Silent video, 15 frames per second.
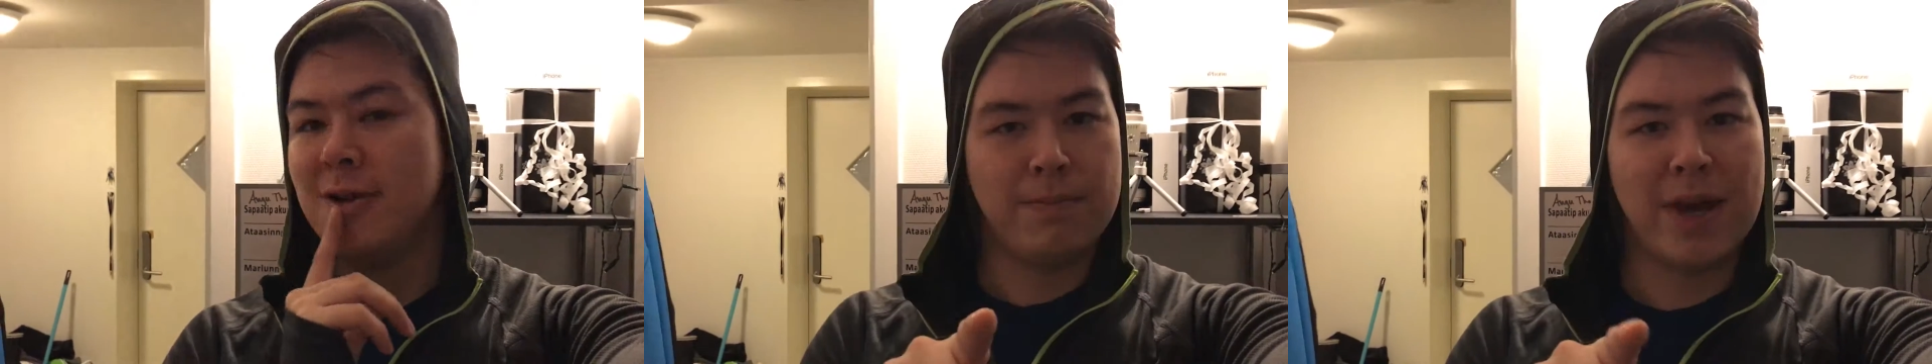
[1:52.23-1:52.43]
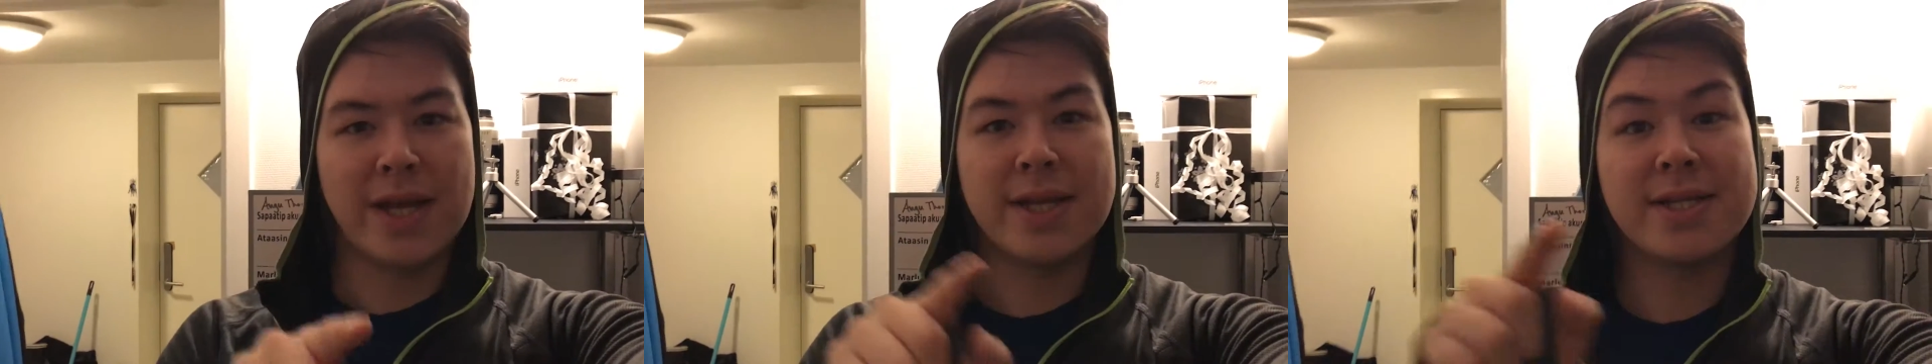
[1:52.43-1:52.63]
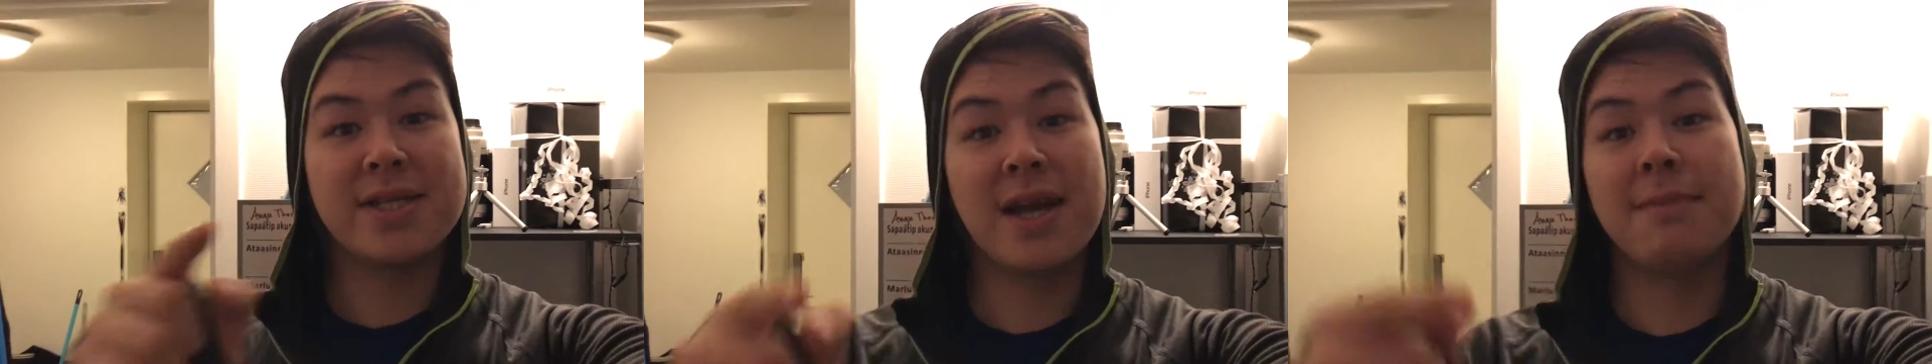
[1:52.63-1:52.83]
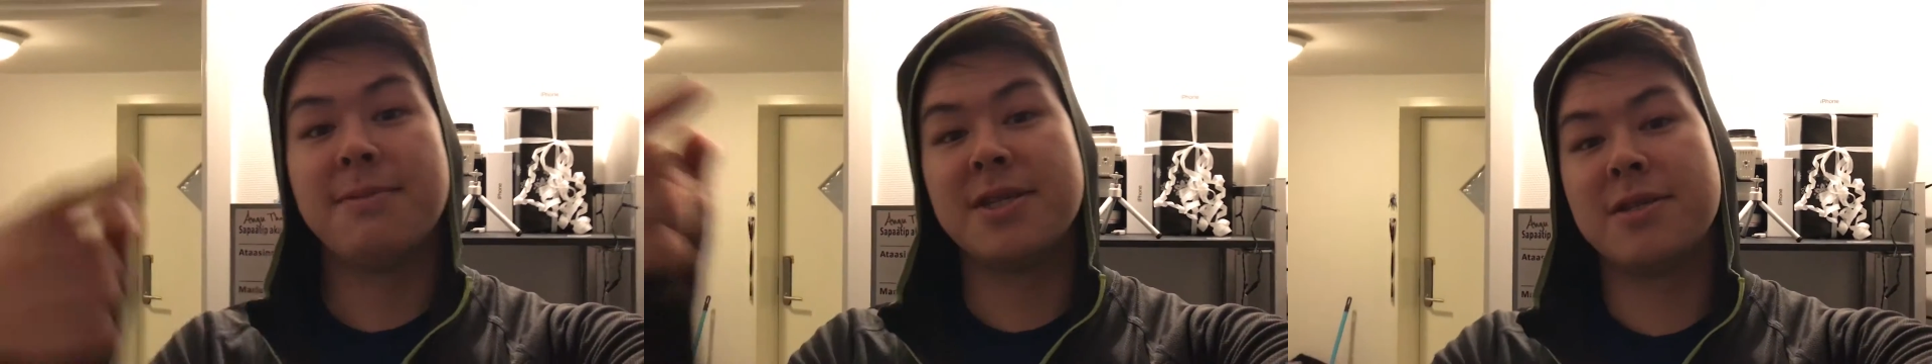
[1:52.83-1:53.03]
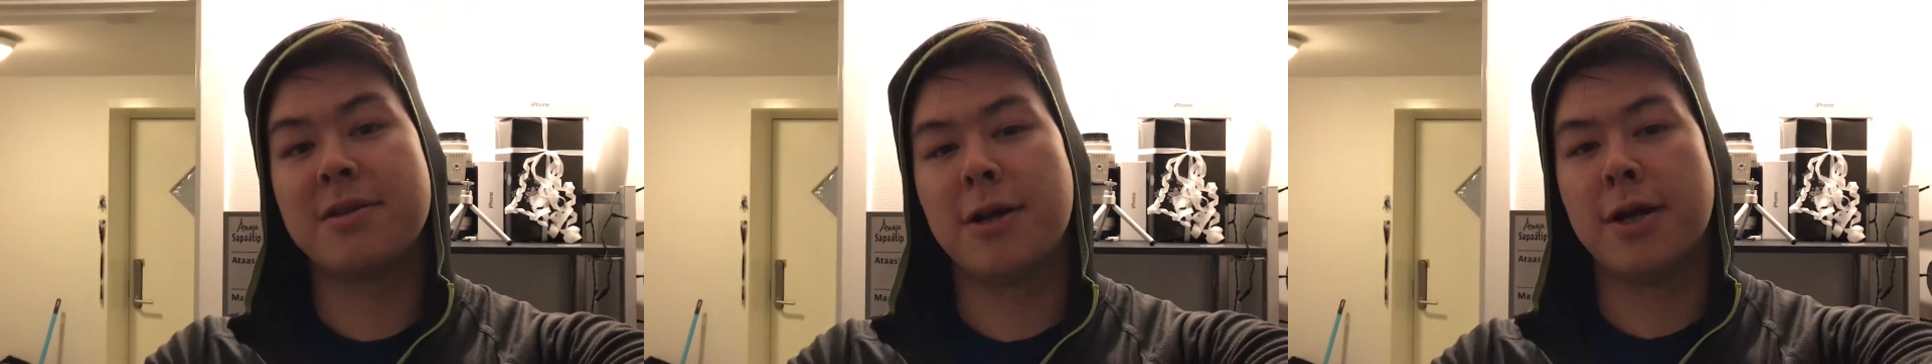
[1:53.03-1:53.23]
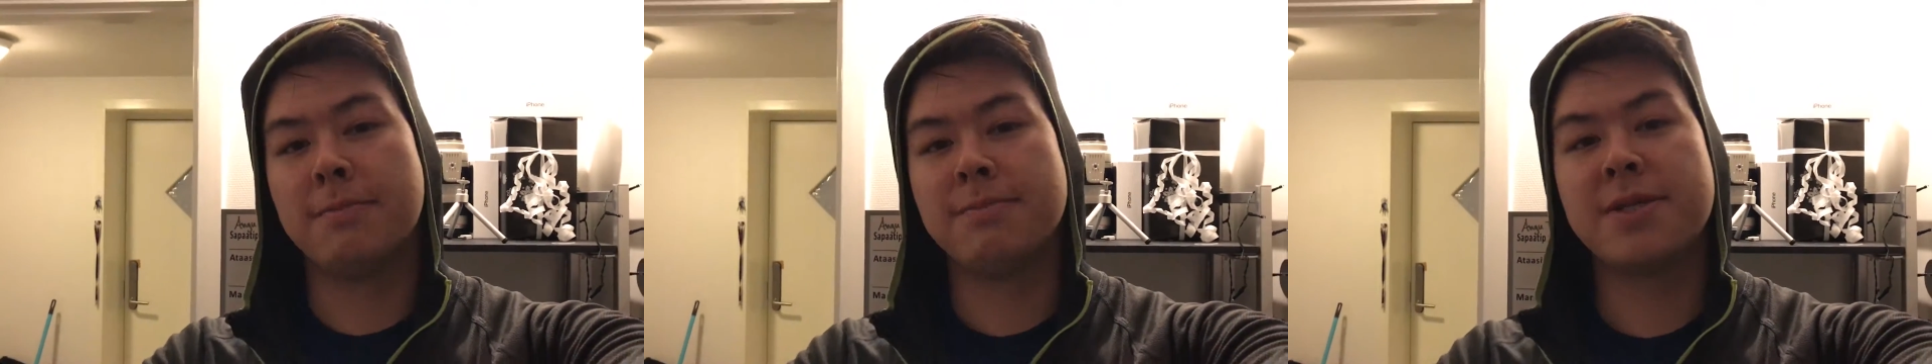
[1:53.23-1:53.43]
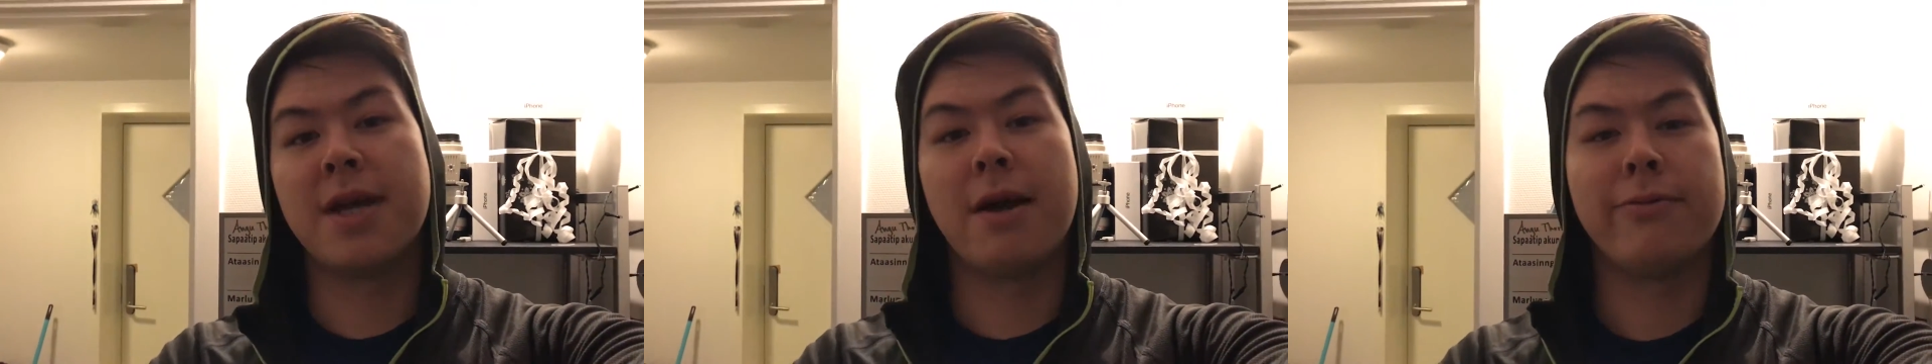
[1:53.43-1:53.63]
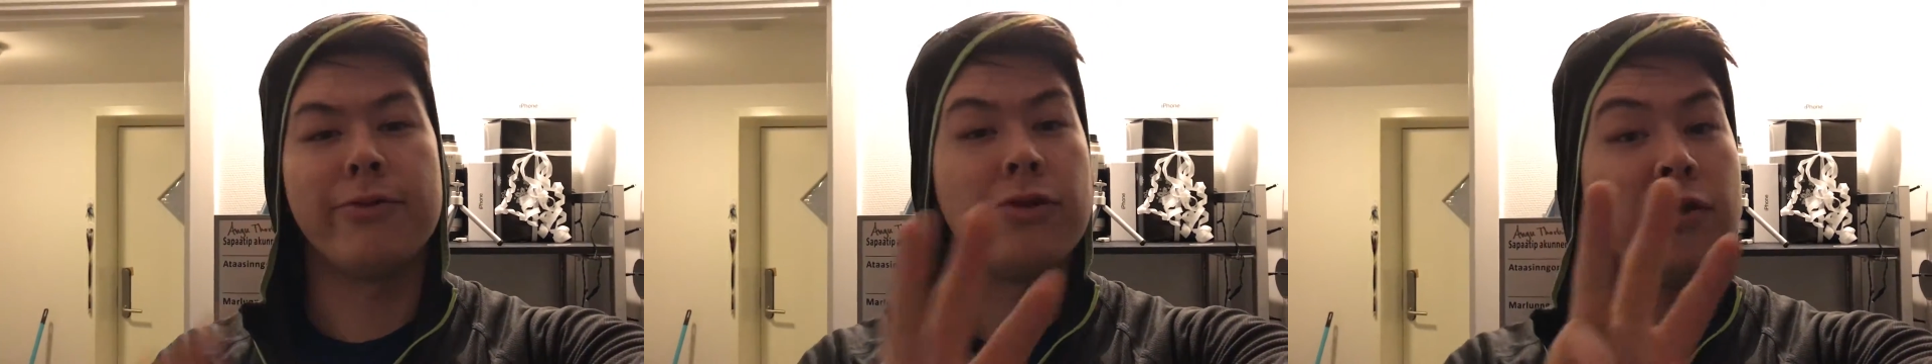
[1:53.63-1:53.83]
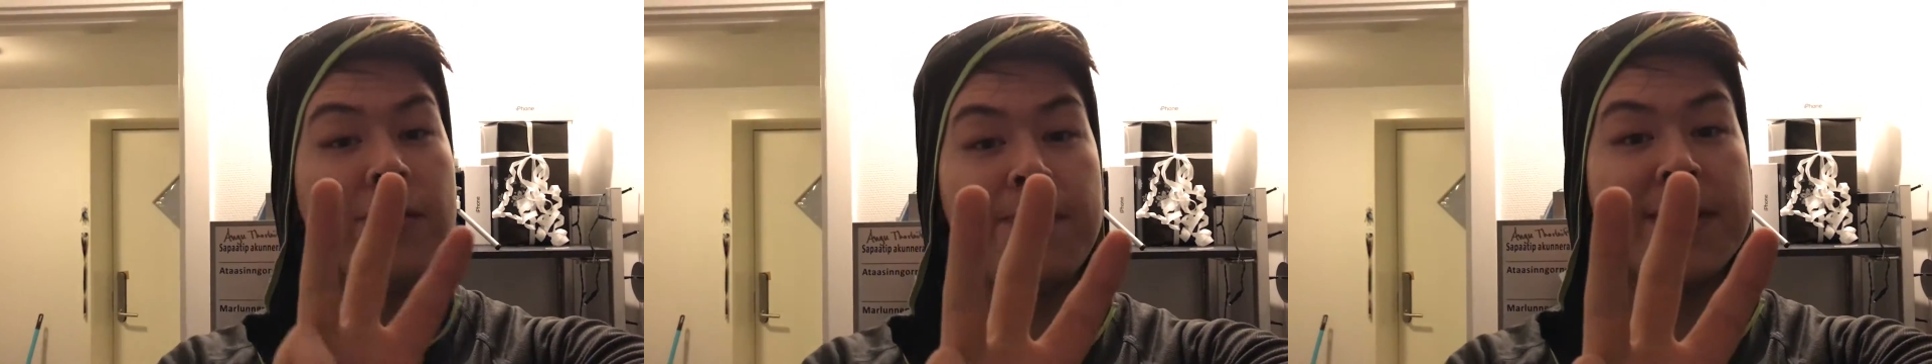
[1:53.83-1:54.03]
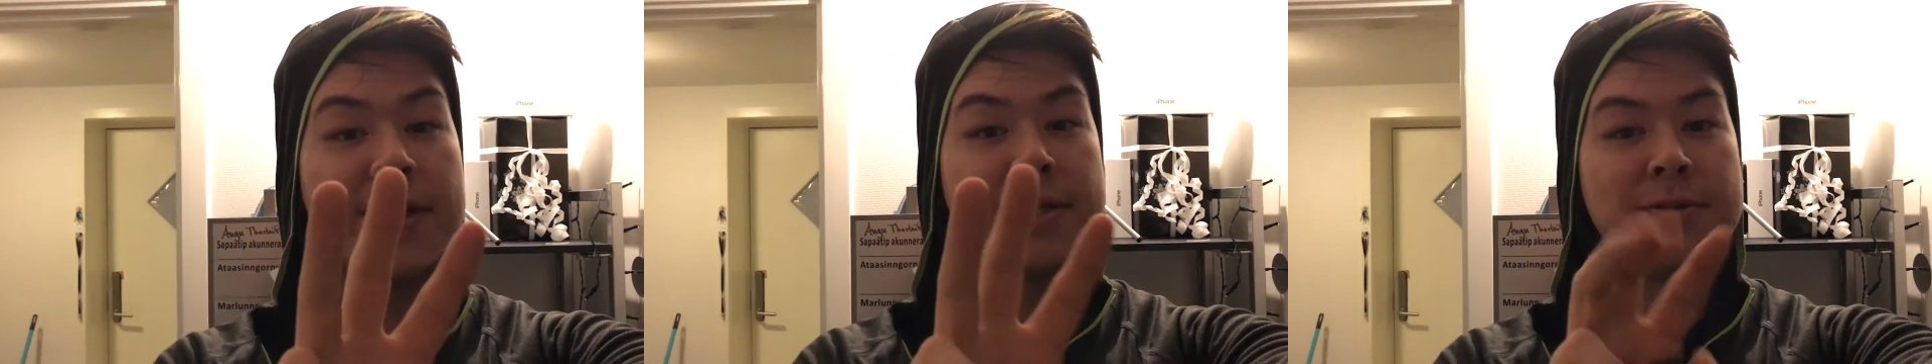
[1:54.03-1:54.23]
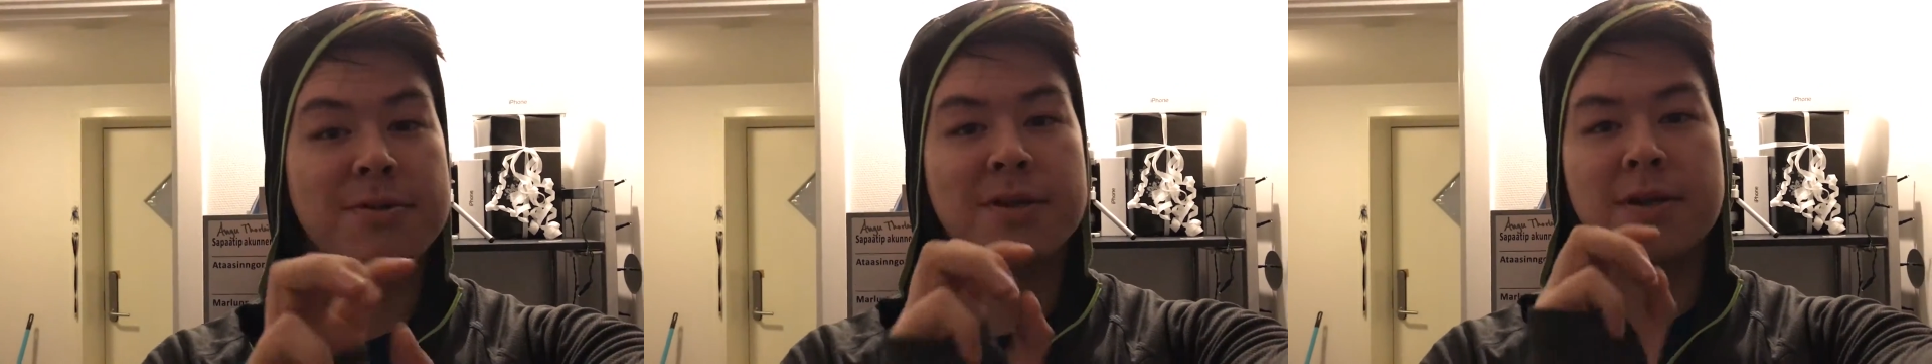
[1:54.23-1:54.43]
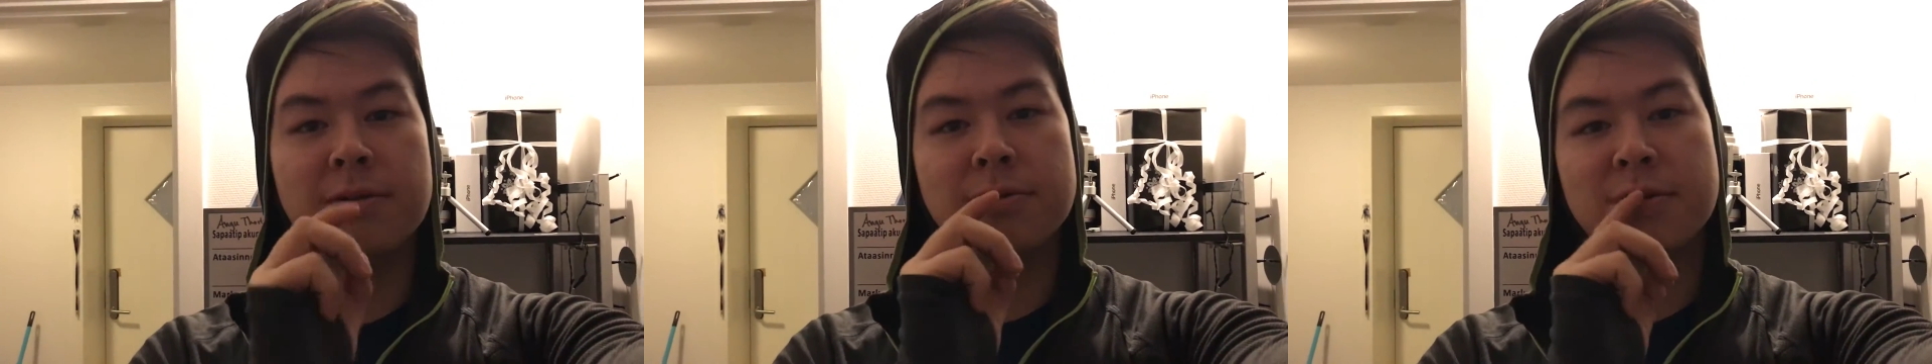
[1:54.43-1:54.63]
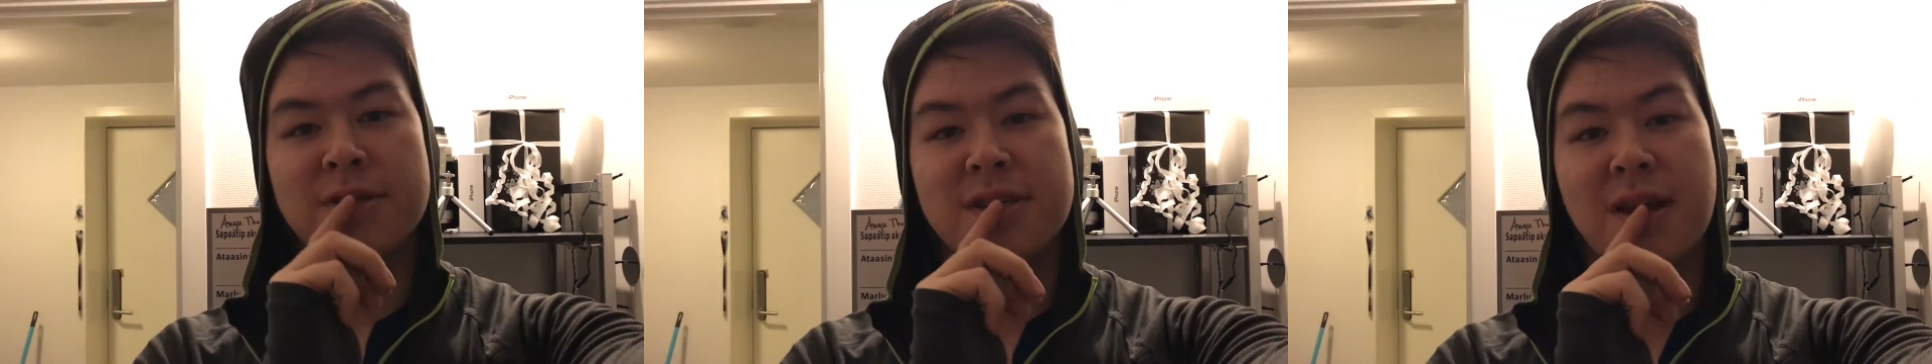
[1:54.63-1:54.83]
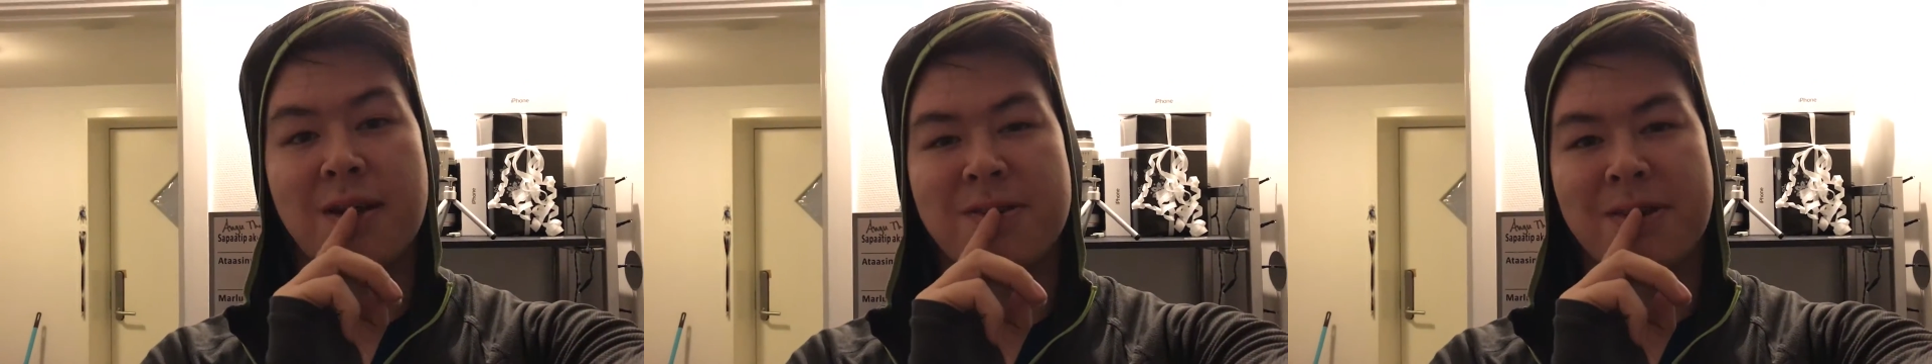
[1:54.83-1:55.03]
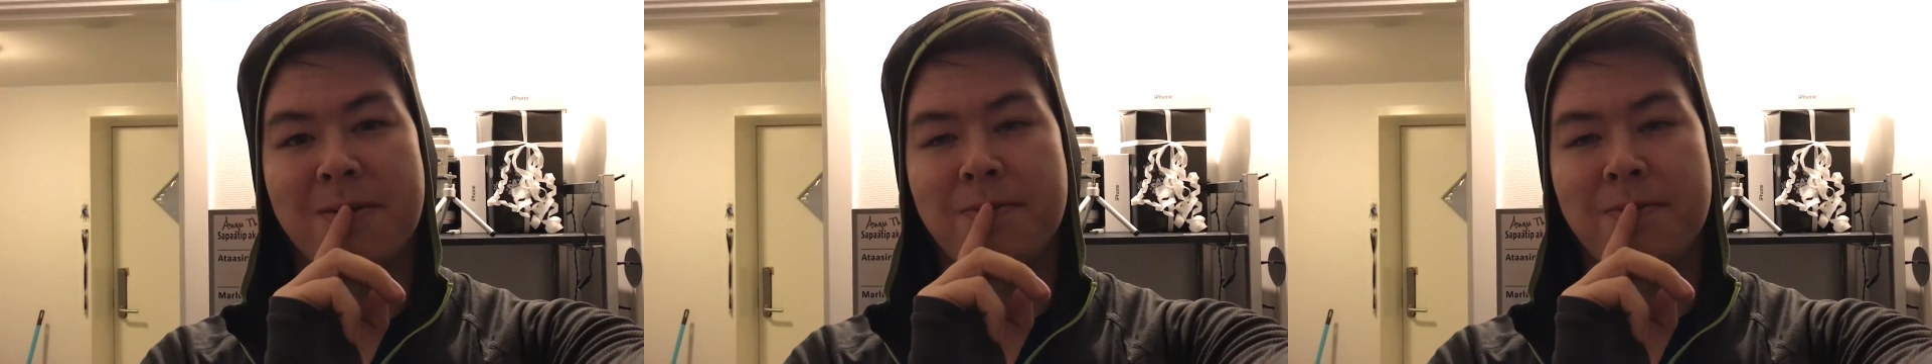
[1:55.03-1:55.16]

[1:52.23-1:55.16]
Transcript: By the time this comes out, it's being as you know sound